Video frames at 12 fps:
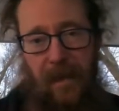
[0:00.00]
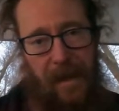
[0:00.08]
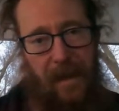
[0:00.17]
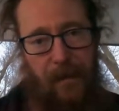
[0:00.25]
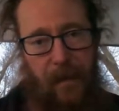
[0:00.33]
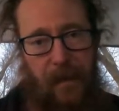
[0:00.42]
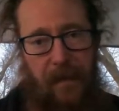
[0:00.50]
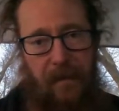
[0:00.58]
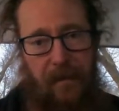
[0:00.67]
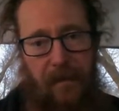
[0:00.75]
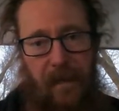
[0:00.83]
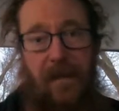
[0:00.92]
camper in,
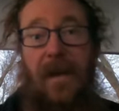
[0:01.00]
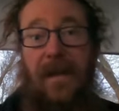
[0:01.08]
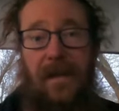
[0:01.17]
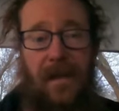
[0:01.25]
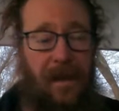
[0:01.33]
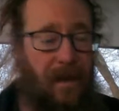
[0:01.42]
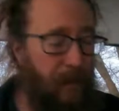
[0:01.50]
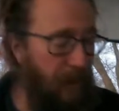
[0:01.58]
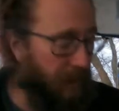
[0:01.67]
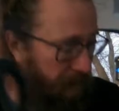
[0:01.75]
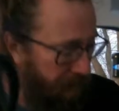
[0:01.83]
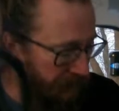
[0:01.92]
the truck into the camper.
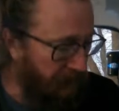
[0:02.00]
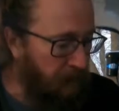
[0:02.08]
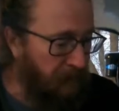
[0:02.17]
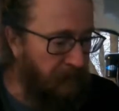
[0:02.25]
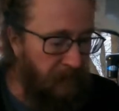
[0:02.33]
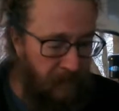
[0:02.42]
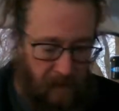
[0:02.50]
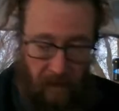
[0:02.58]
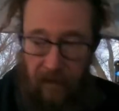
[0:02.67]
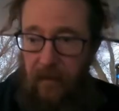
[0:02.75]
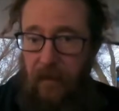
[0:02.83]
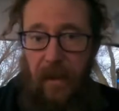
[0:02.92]
So
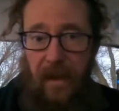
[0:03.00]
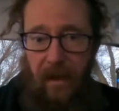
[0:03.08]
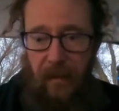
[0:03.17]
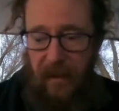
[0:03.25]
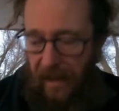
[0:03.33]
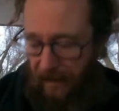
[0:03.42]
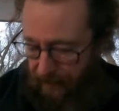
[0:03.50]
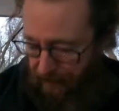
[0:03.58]
we'll get on with that.